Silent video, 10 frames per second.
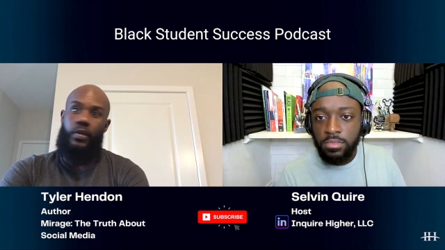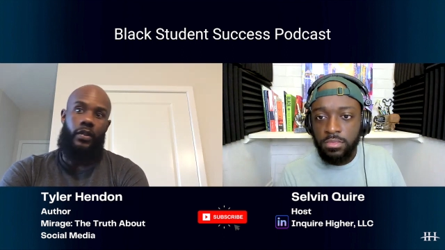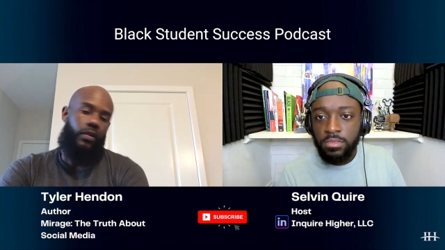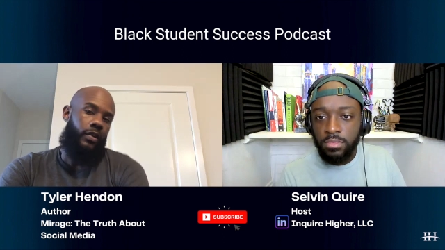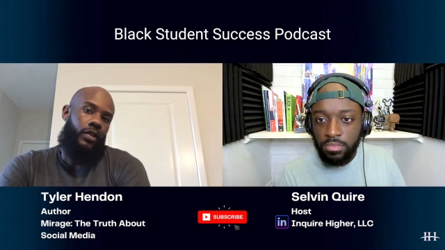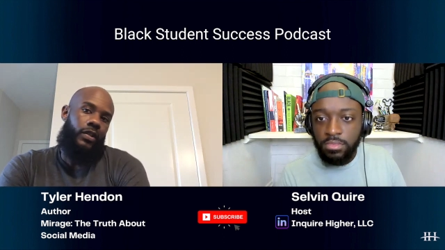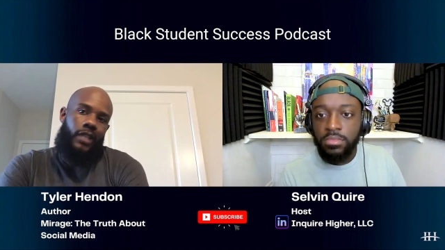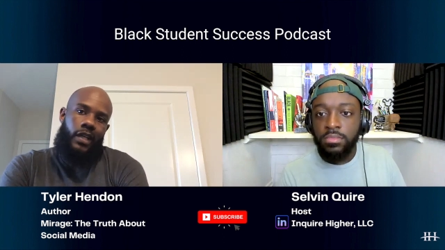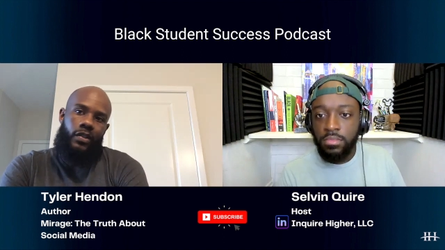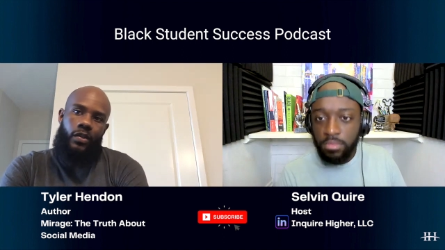Speaker 1: fully grown adults
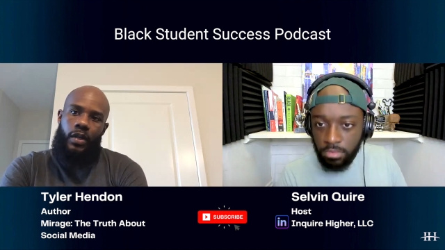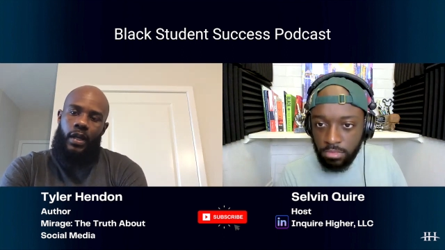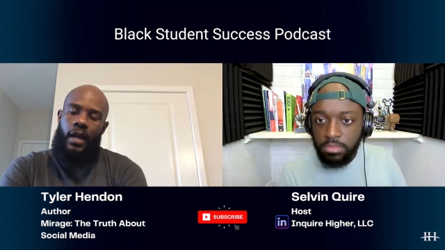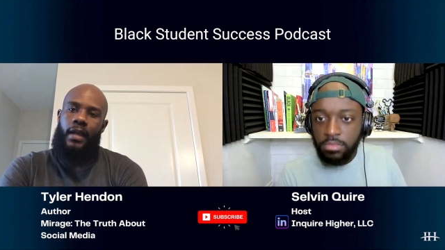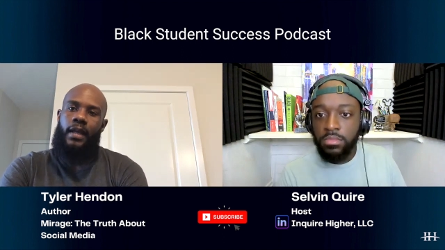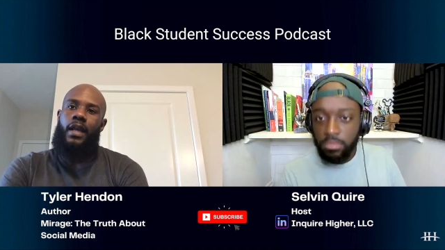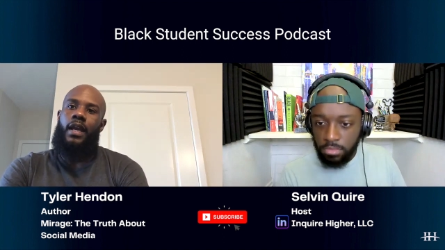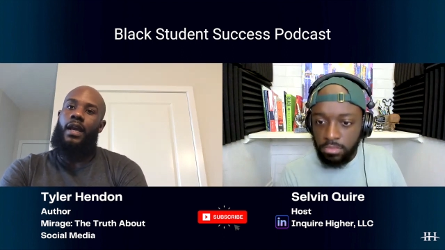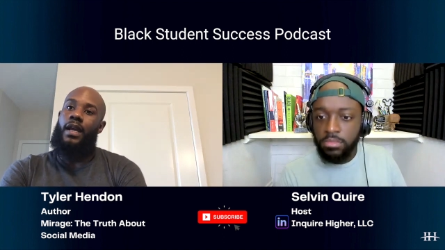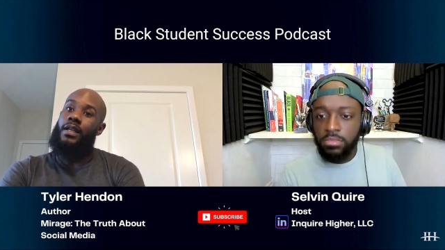like you and I,
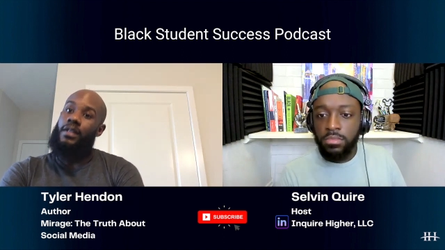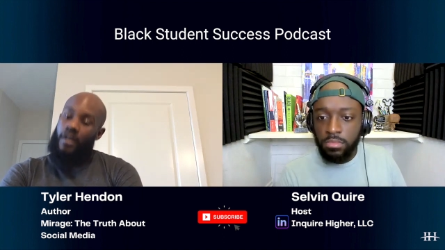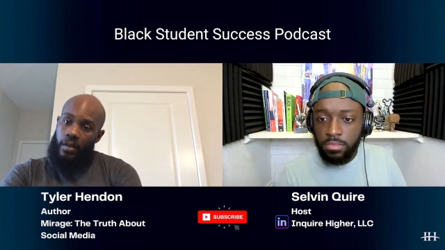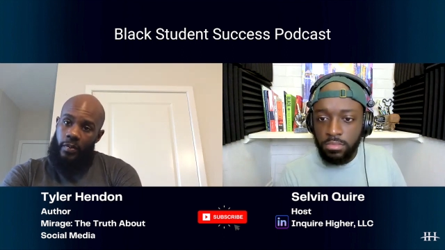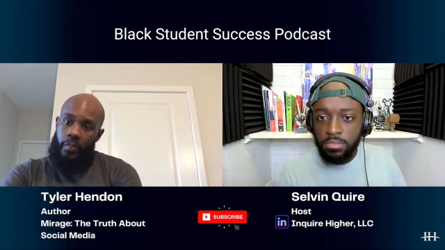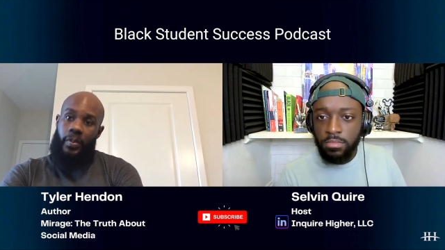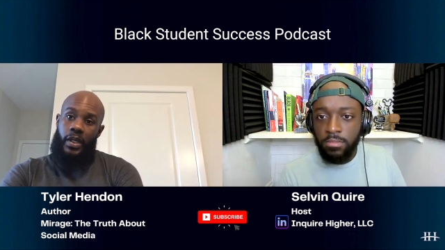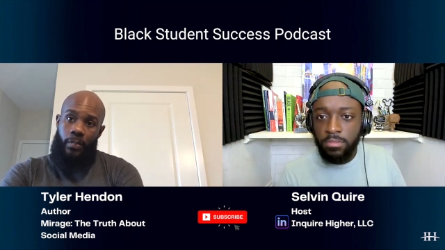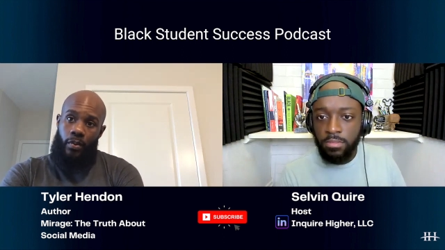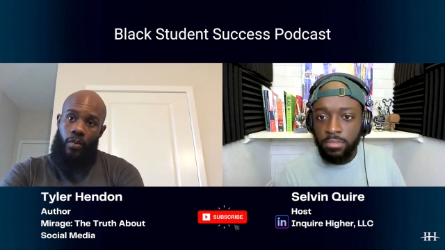and young
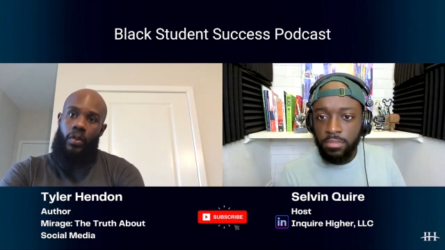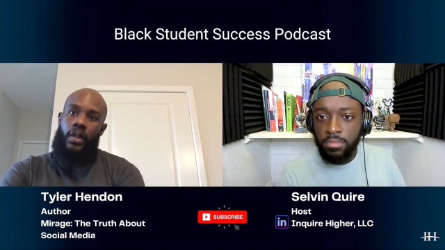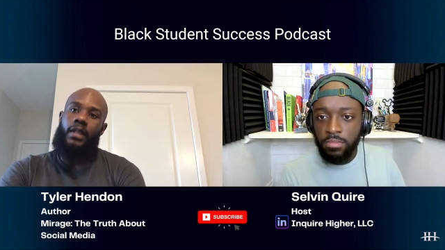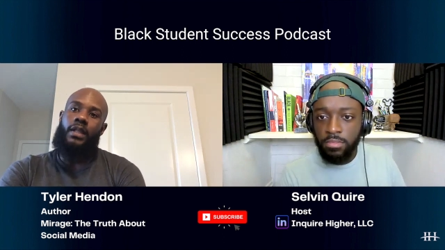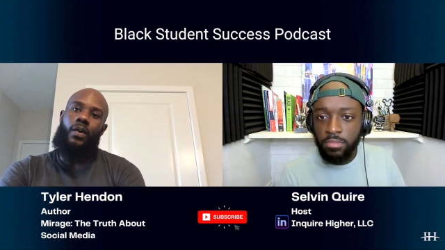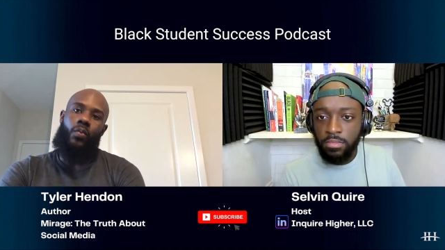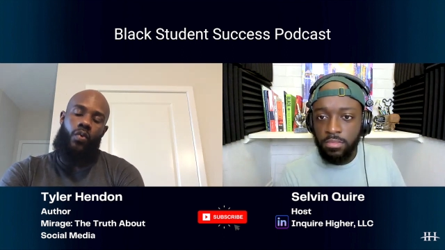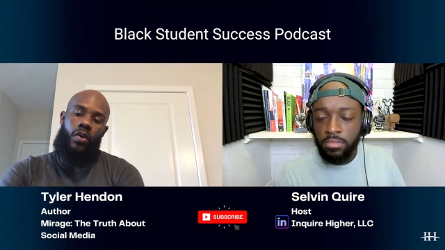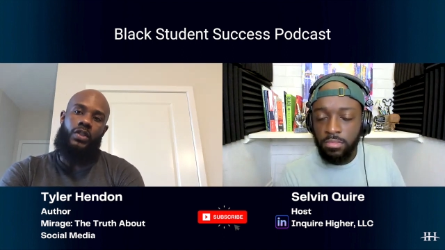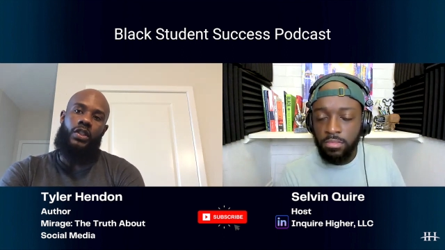people that
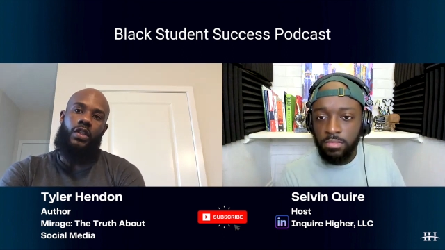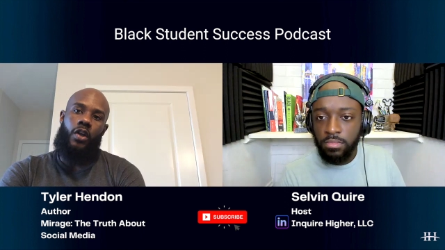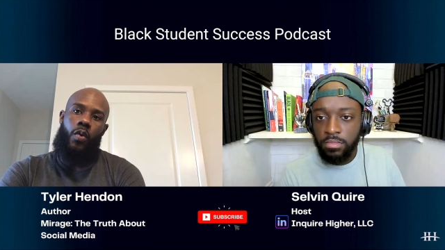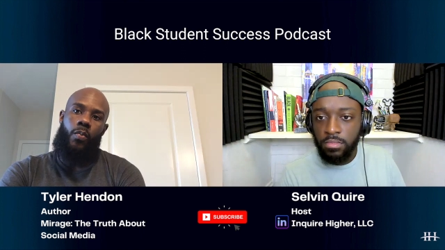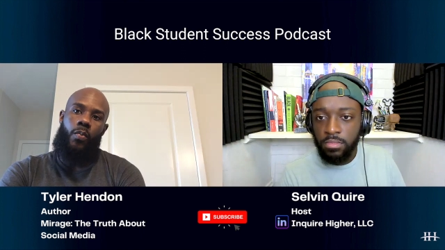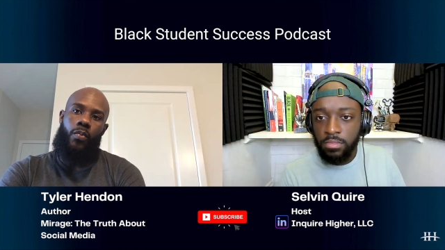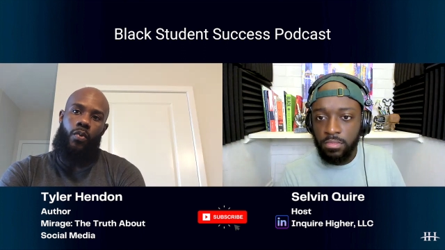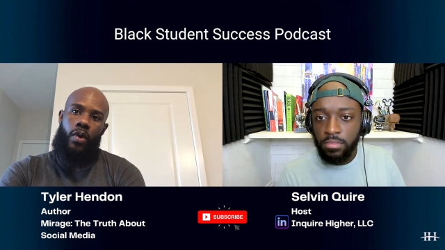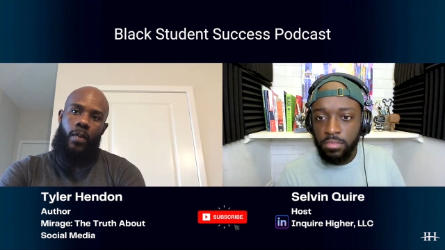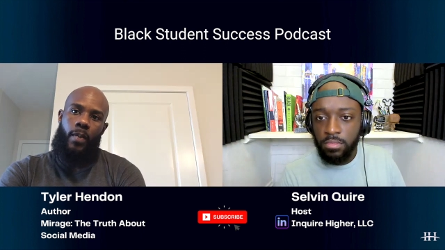want to know
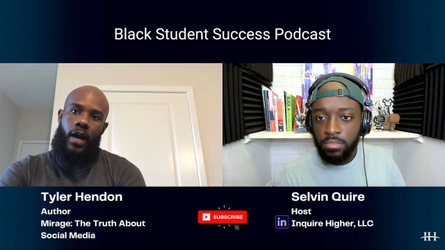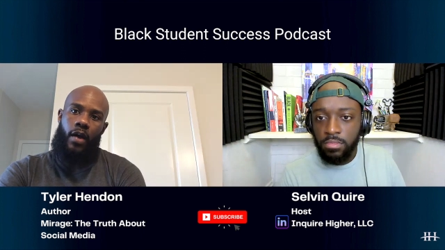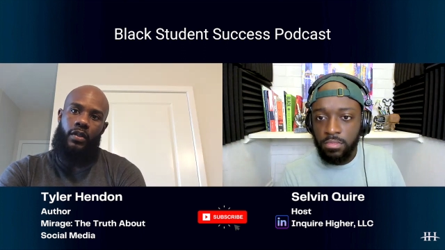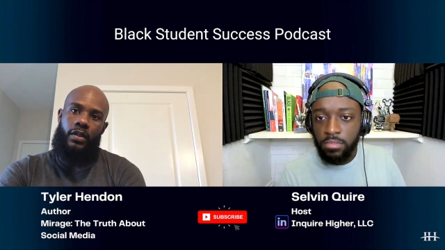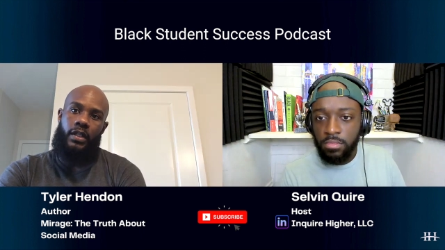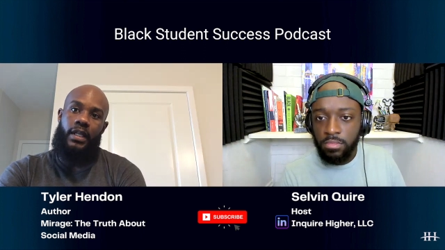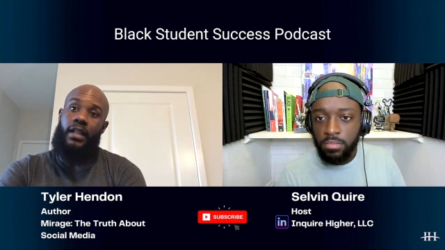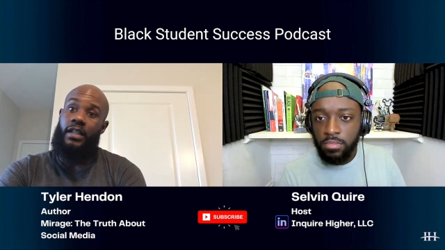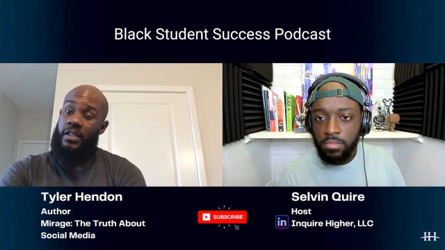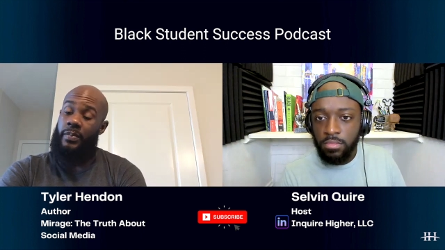more about the
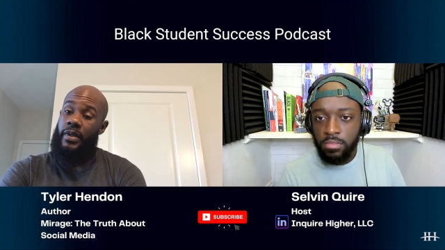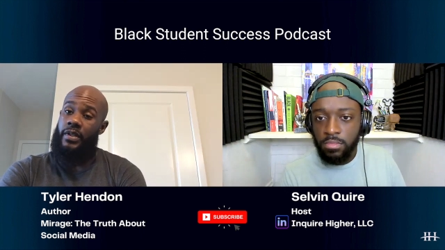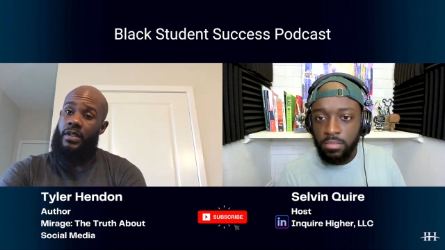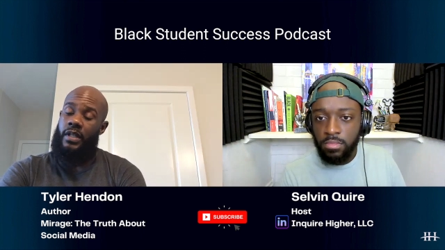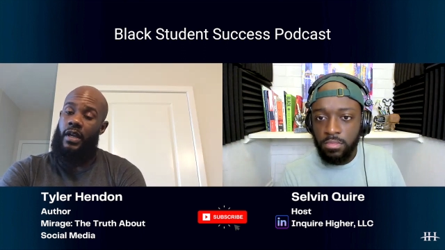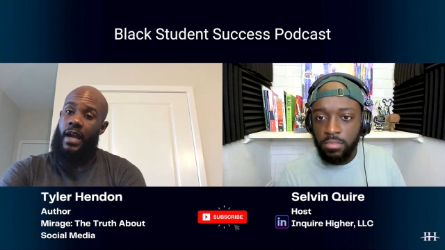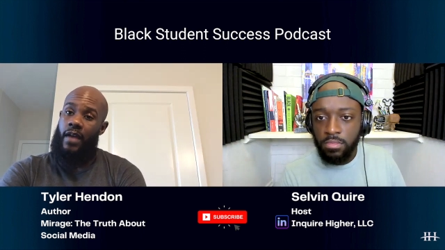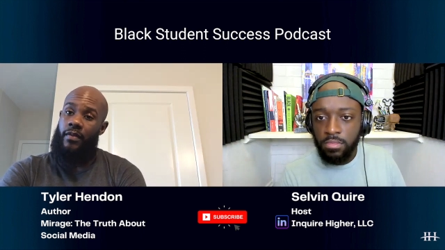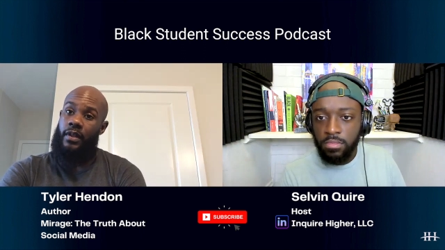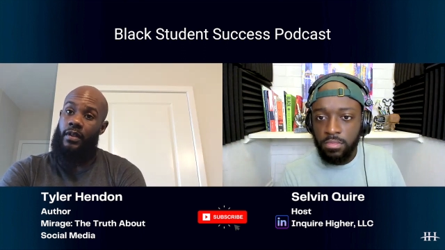daily experiences they're
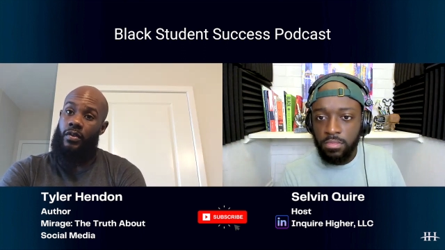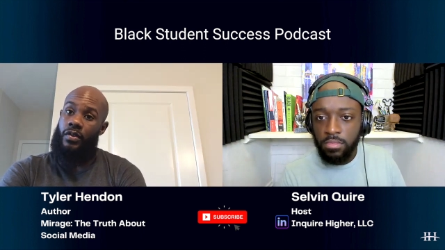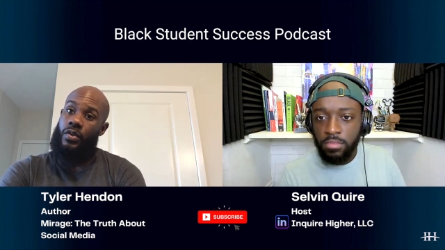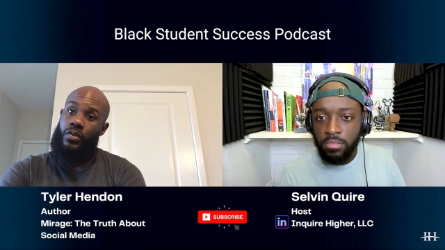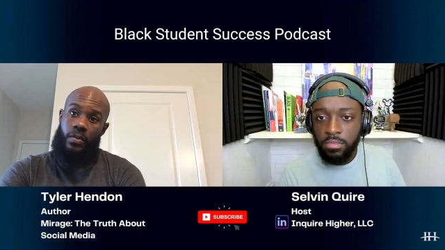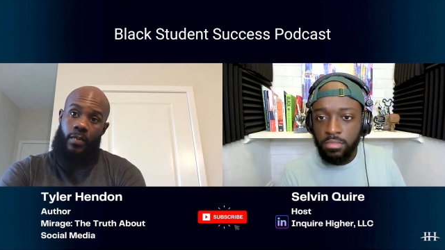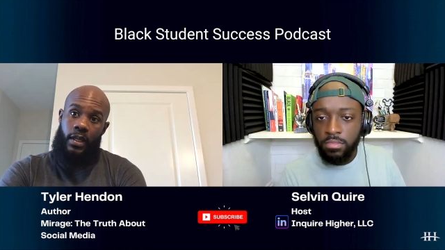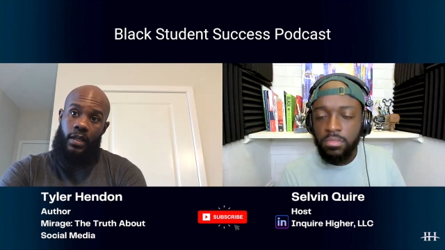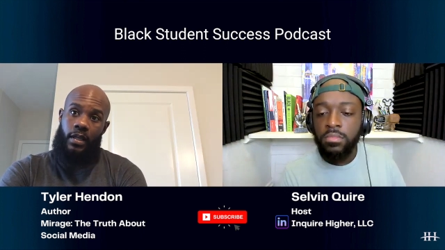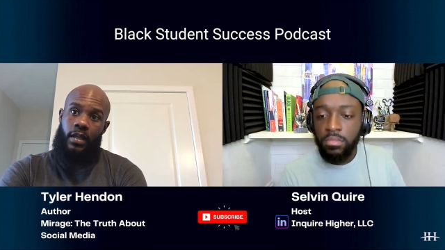having on social
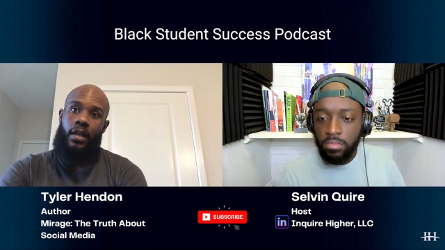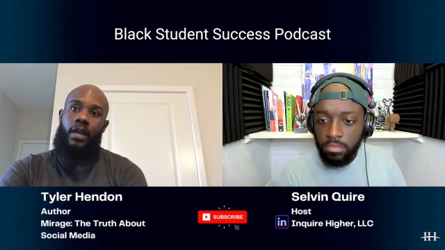media